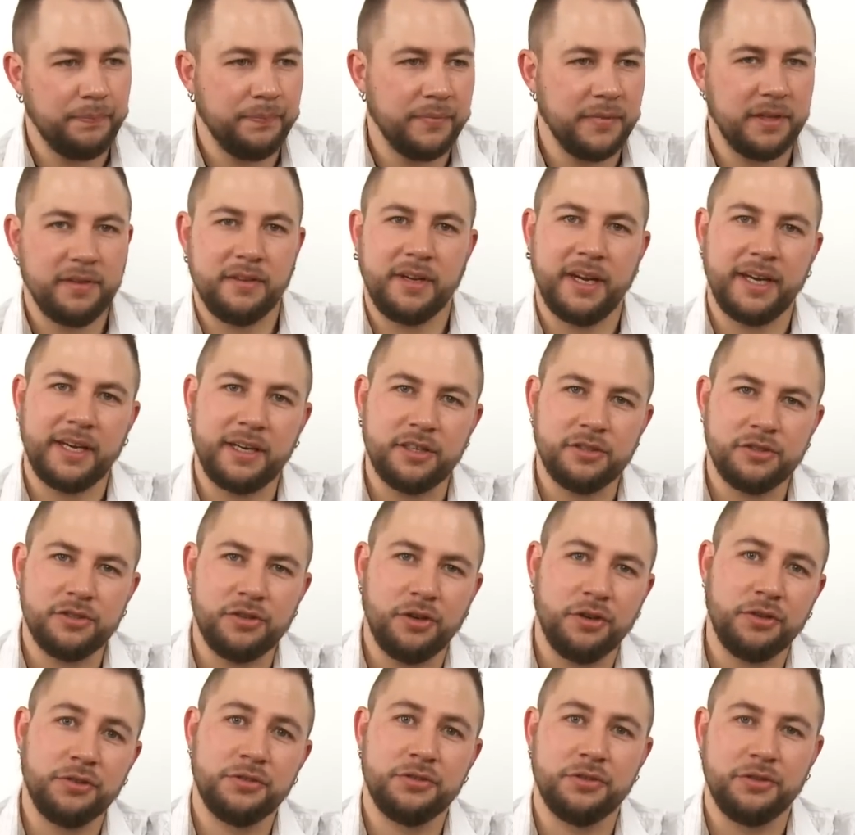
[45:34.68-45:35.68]
it's like a
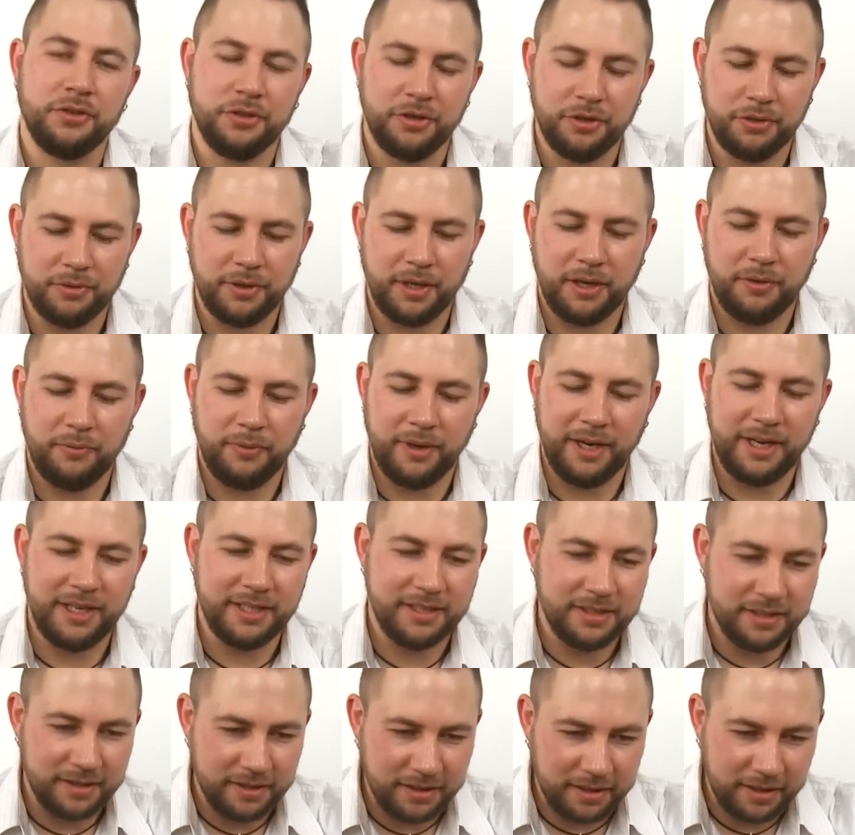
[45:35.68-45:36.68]
saucer, you know, they really
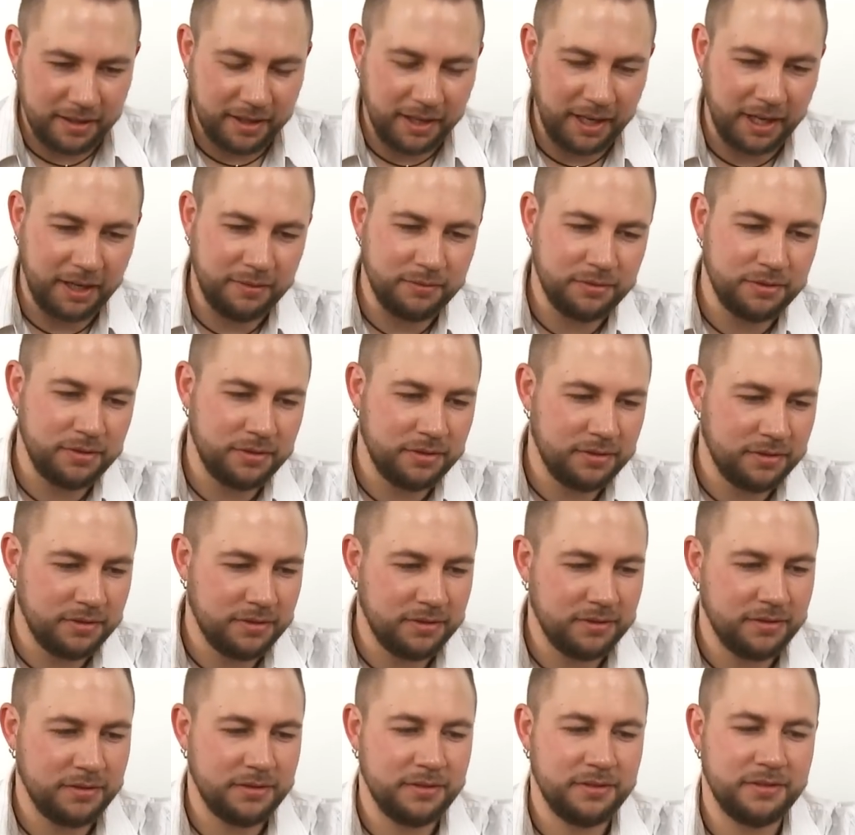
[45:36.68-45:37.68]
kind of
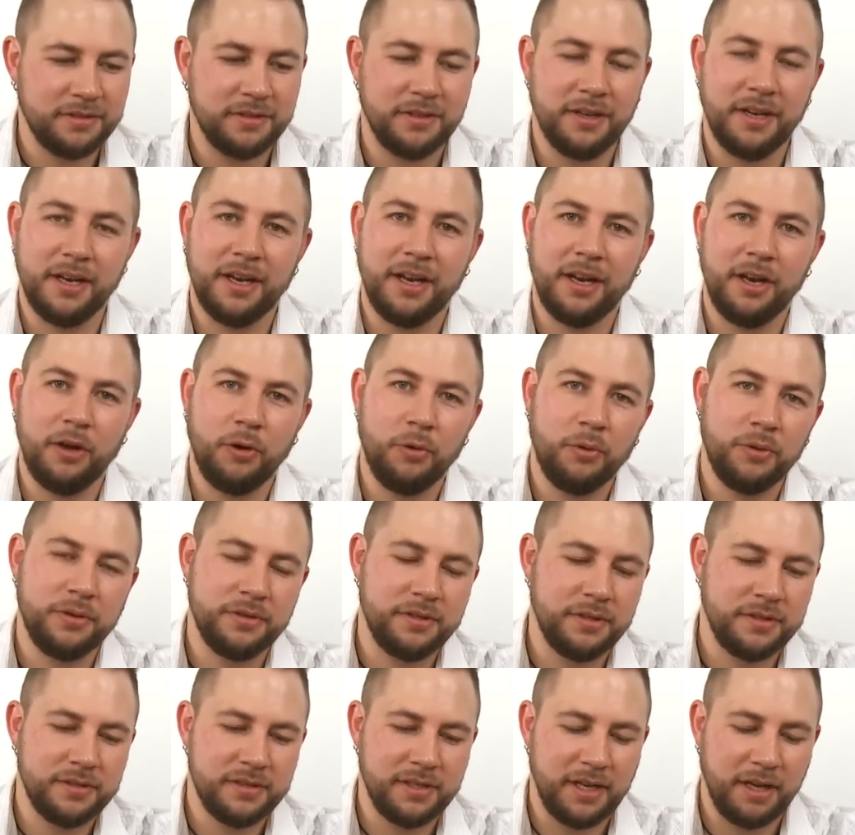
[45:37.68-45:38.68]
s
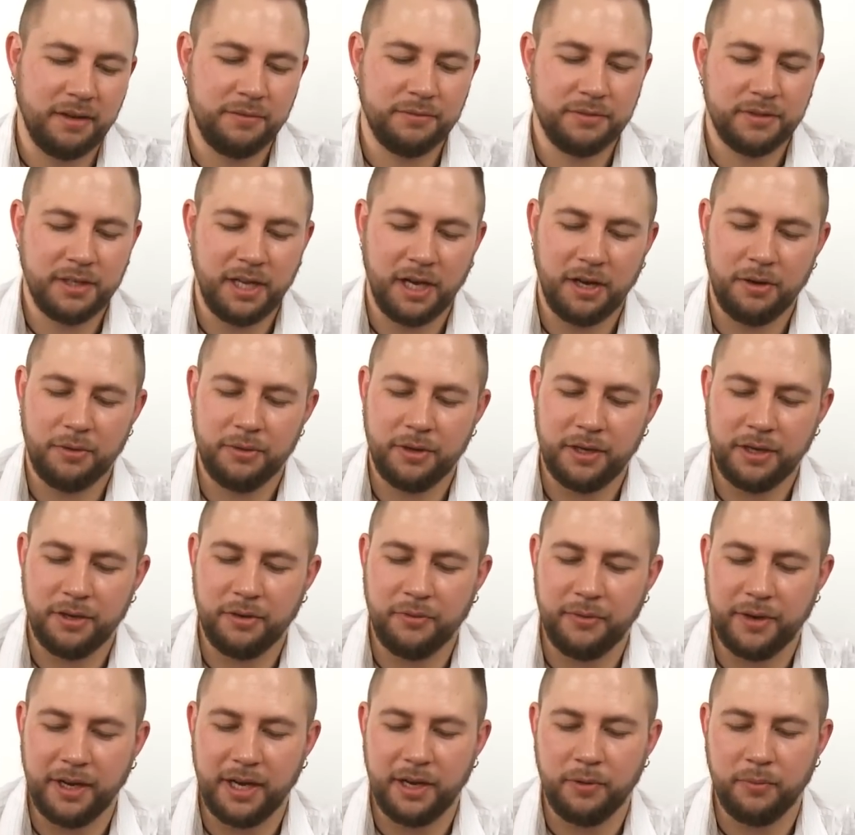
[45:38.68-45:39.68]
lowers itself down in a
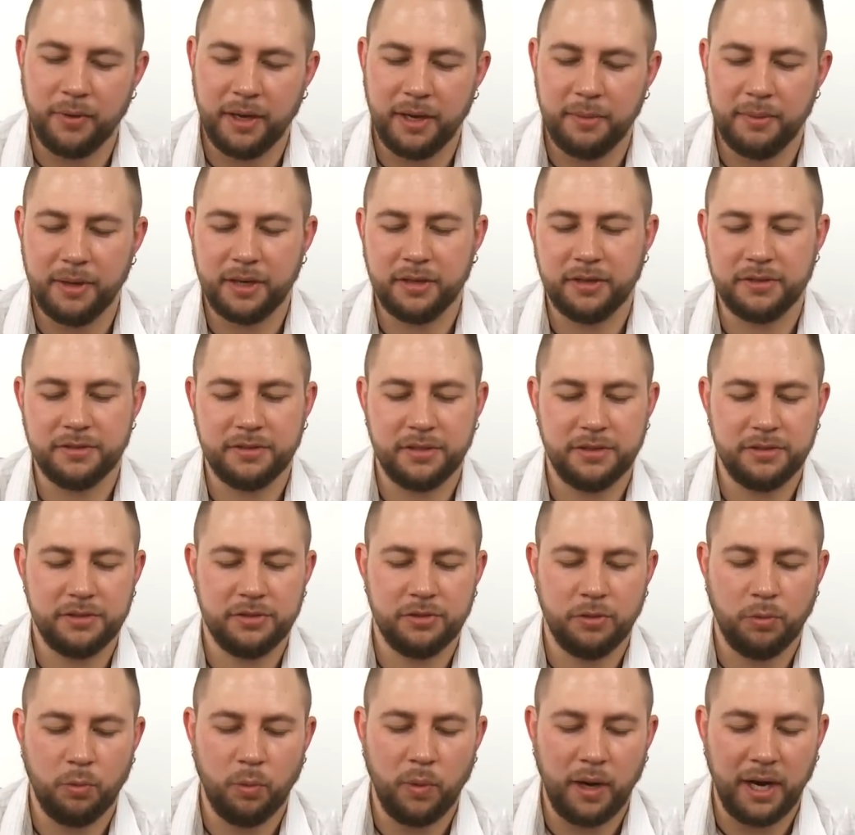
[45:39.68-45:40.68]
really way because they're
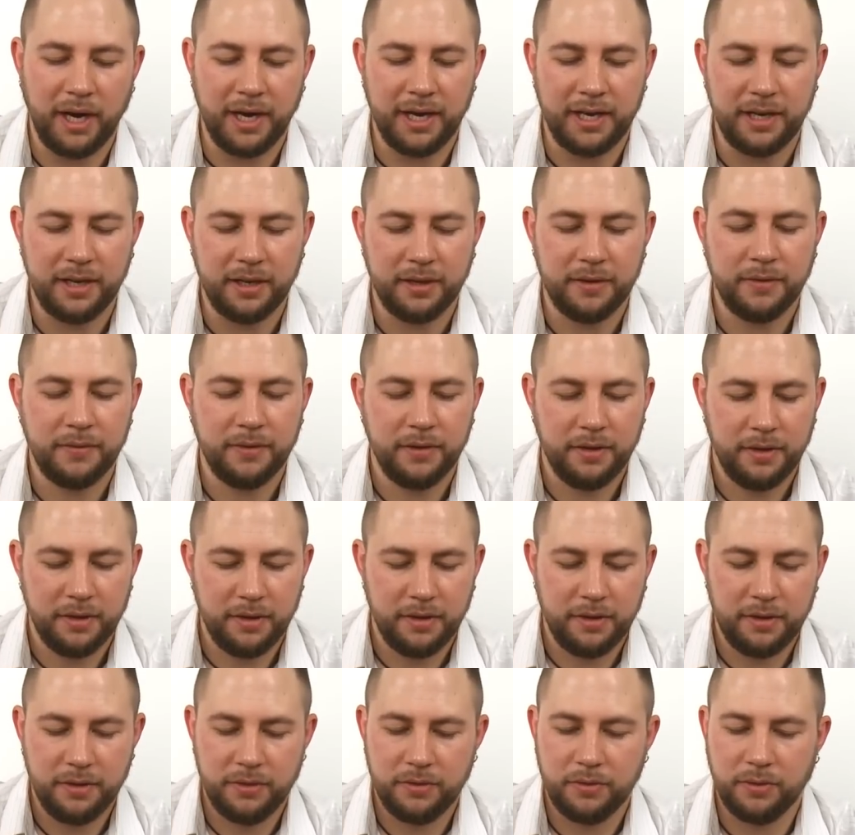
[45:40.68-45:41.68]
so wide.
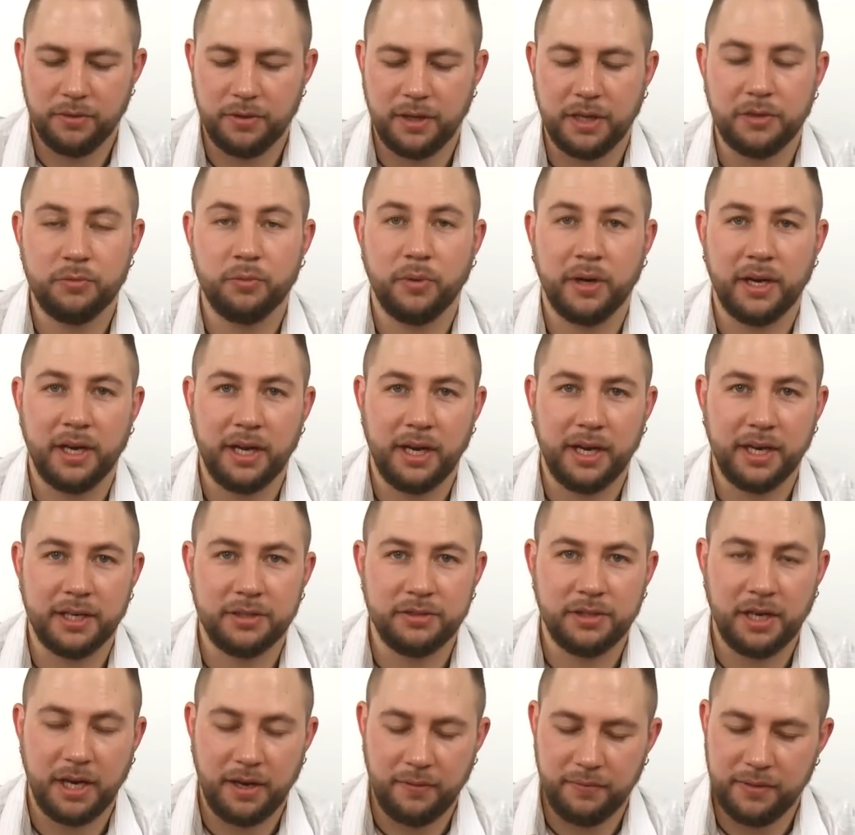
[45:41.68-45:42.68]
So that's why I like
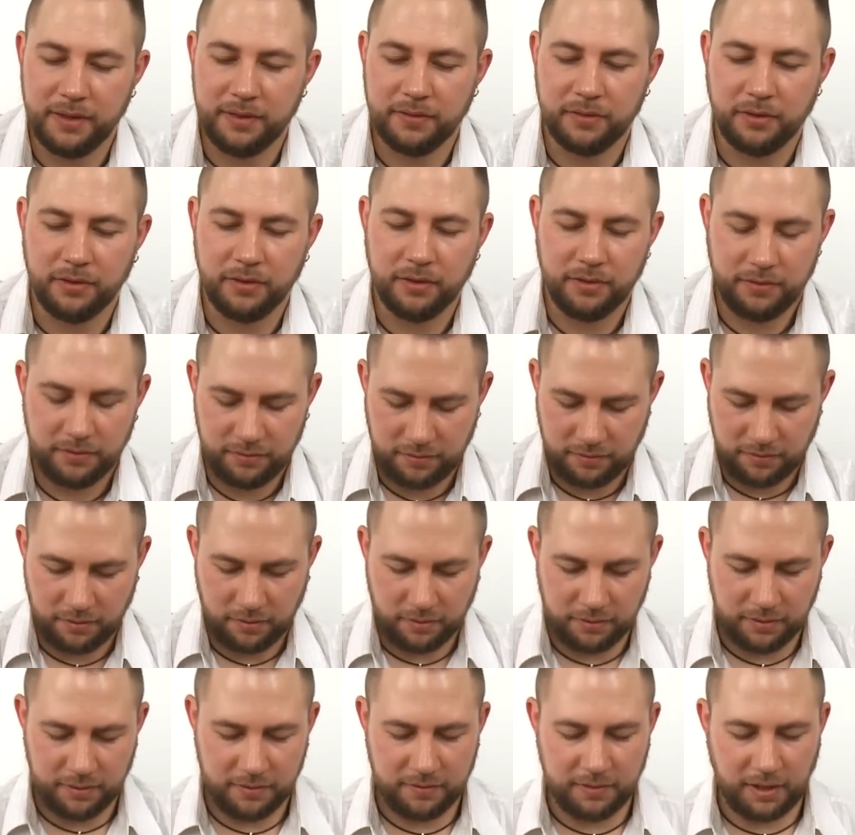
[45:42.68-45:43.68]
to have these on this,
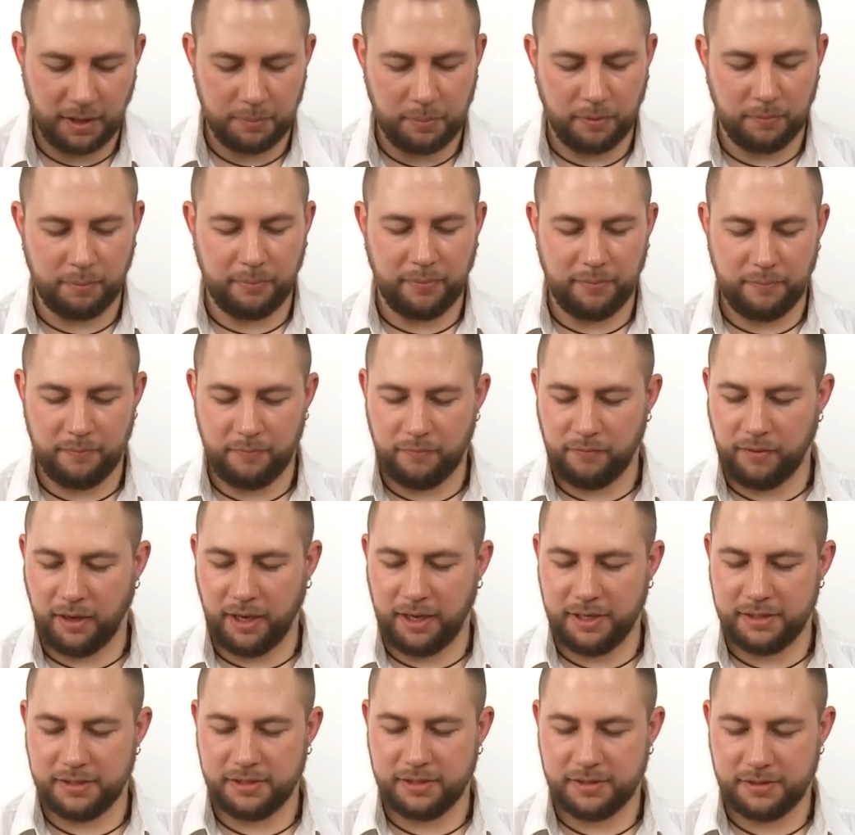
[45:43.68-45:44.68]
on this type of
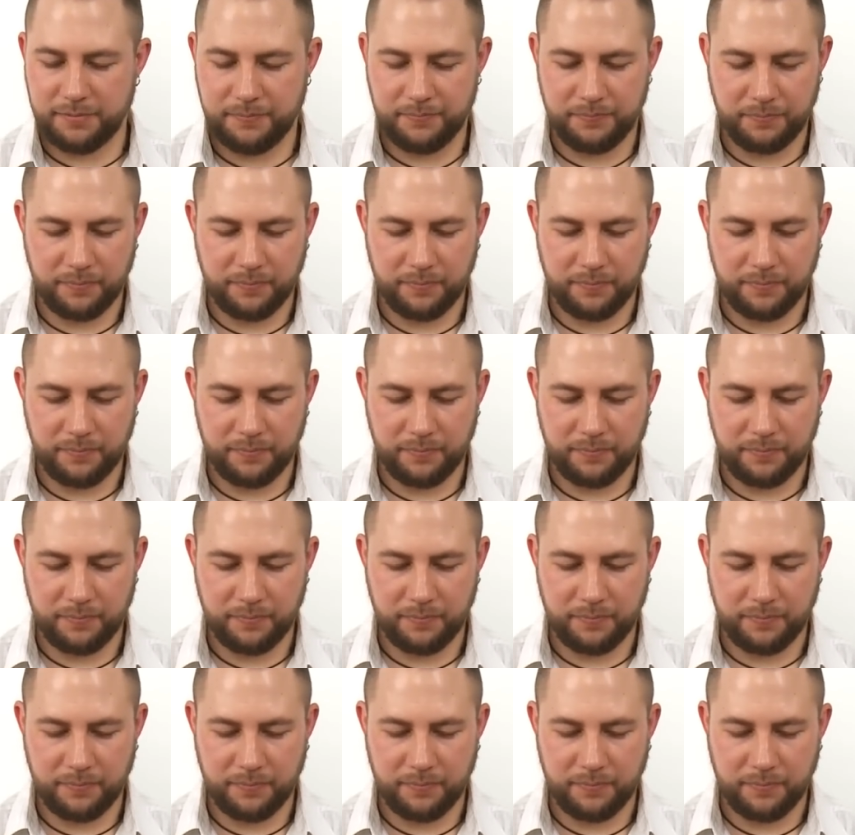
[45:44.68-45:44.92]
flies.